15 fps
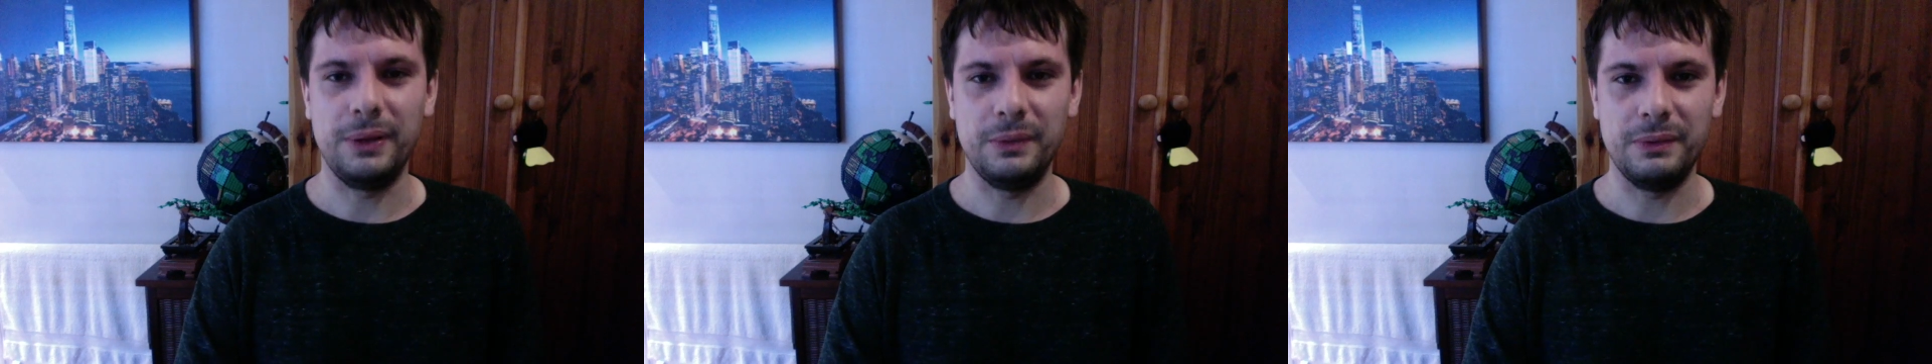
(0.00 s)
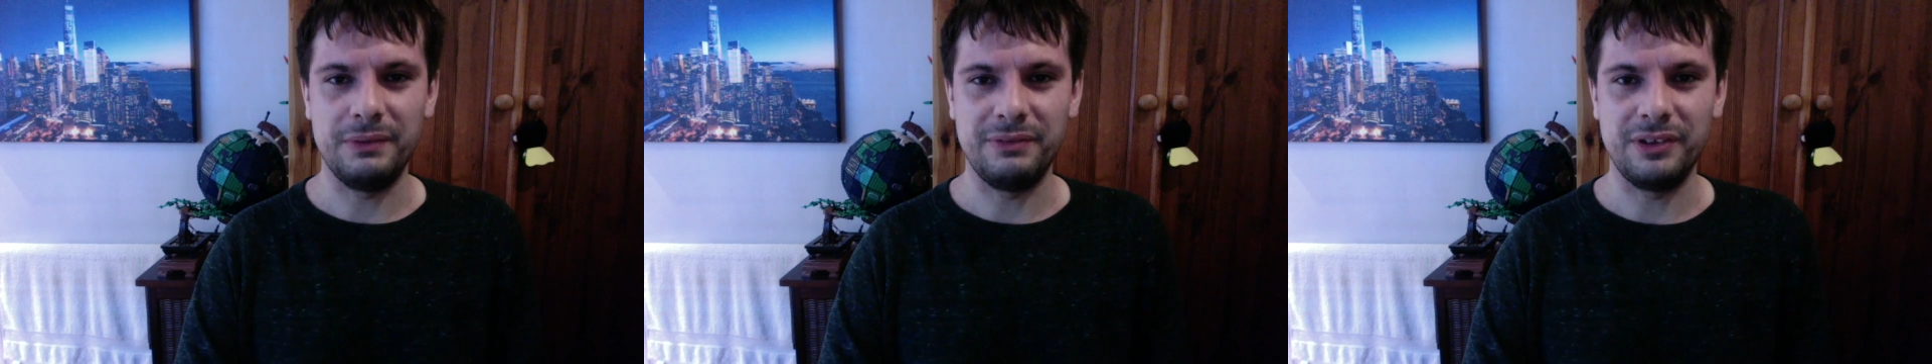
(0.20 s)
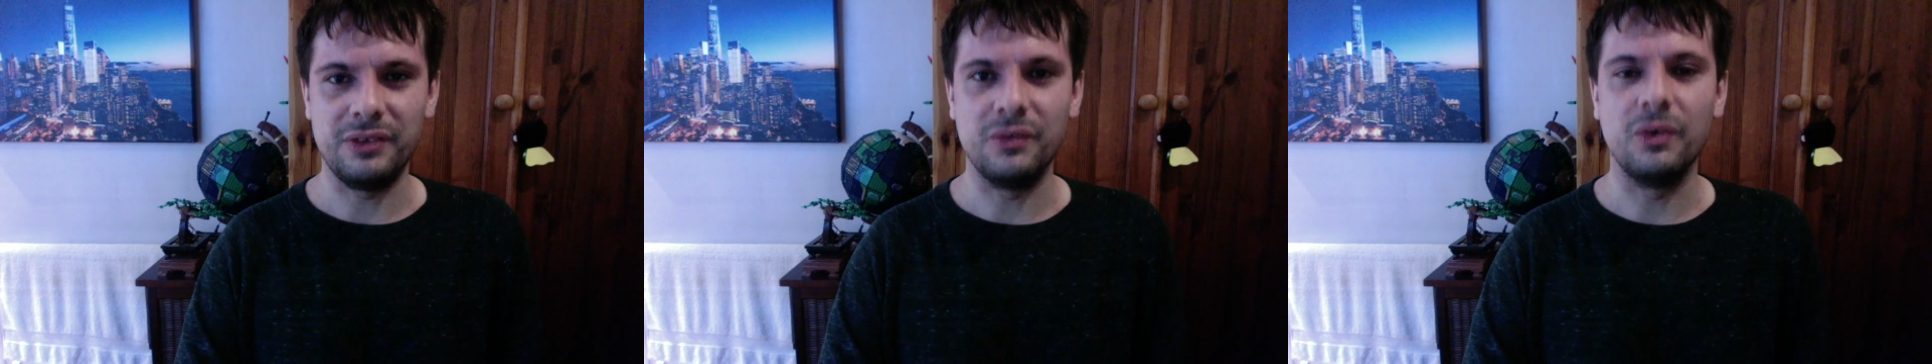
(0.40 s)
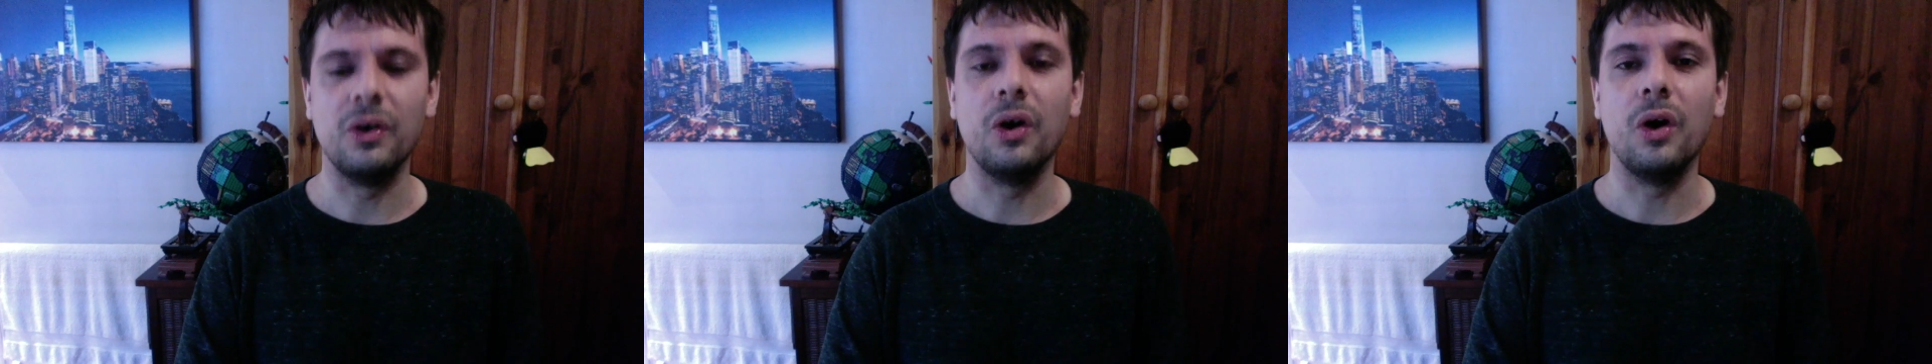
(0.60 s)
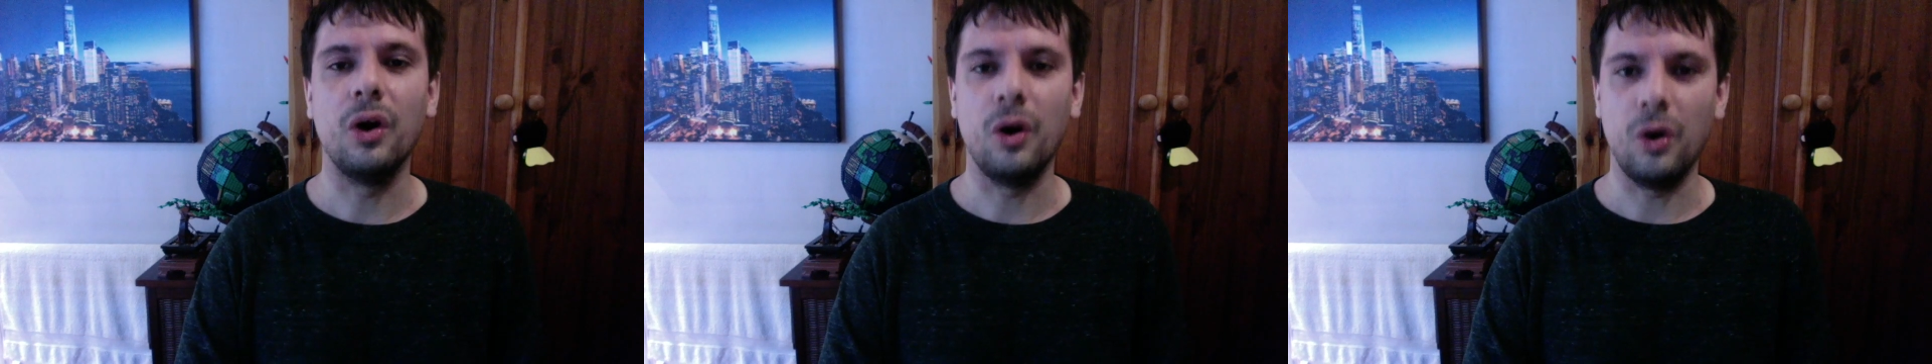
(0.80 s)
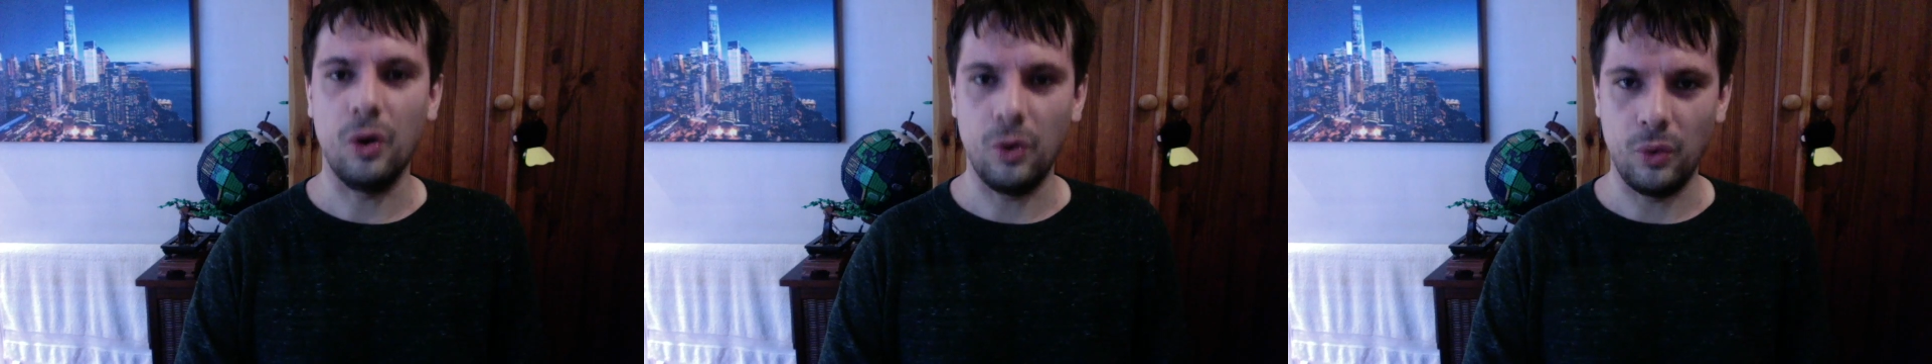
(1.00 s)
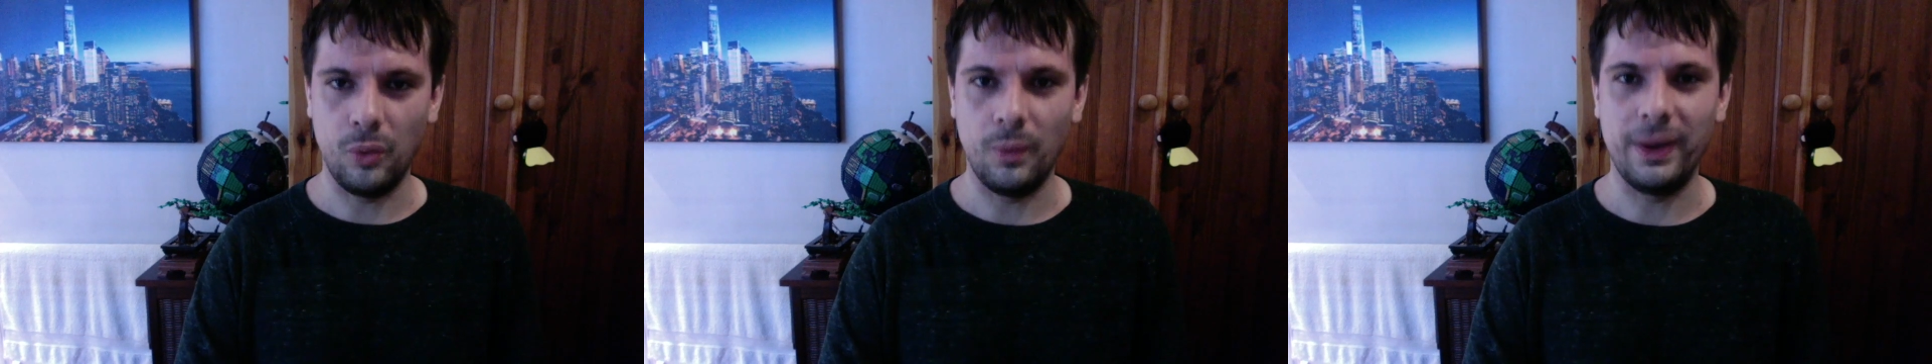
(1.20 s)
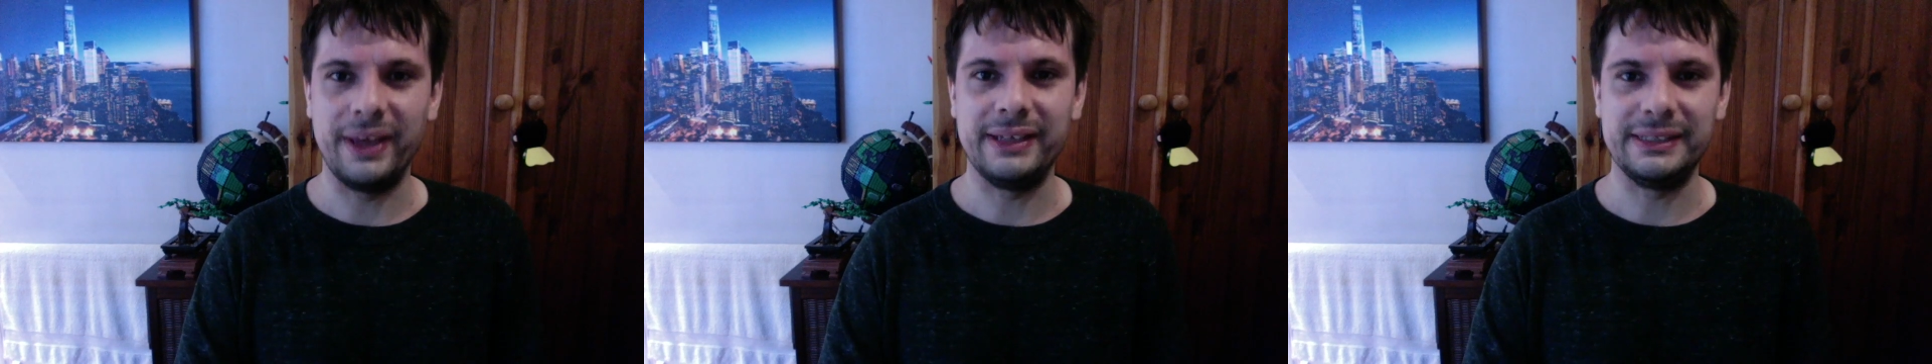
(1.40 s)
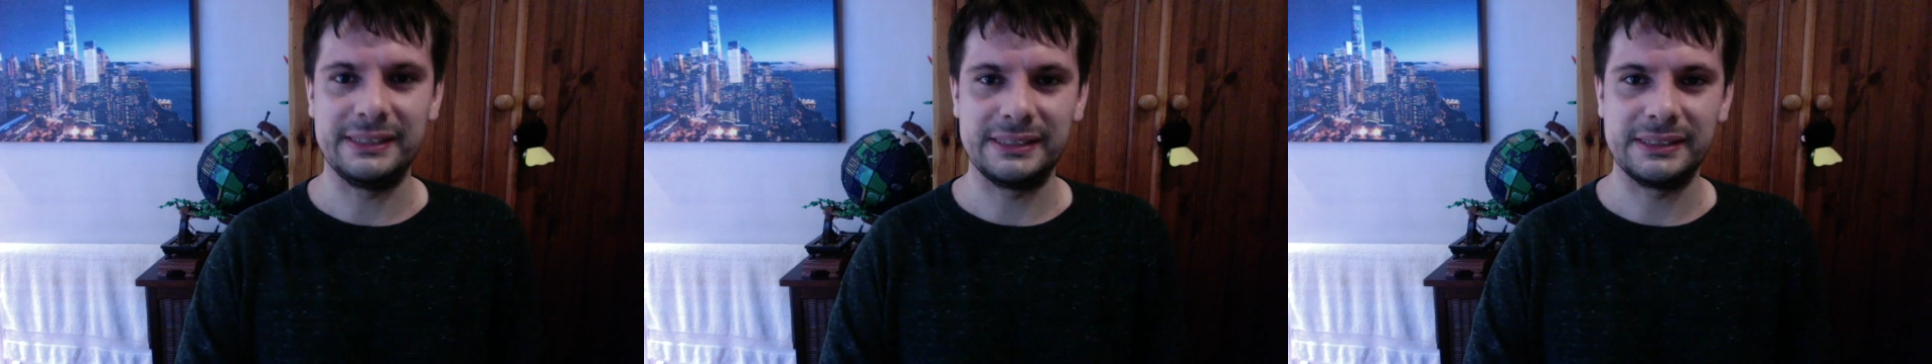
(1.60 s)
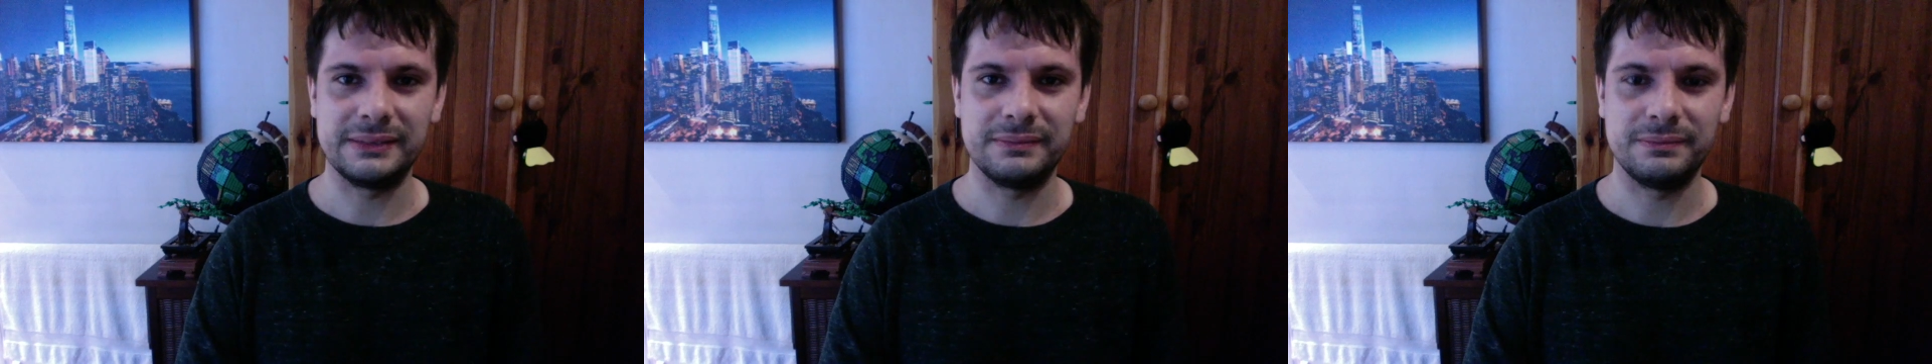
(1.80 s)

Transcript: with you, always.